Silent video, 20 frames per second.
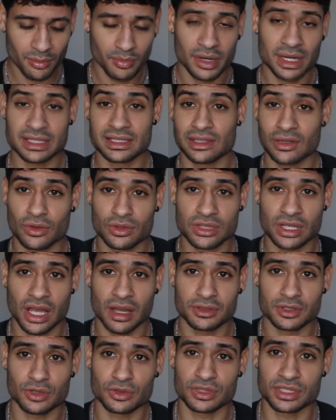but it's low
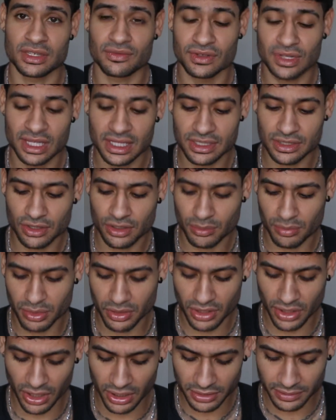top, so it's even easier to
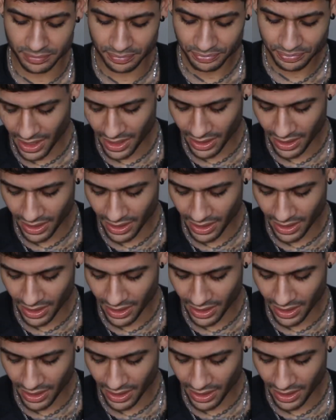put on.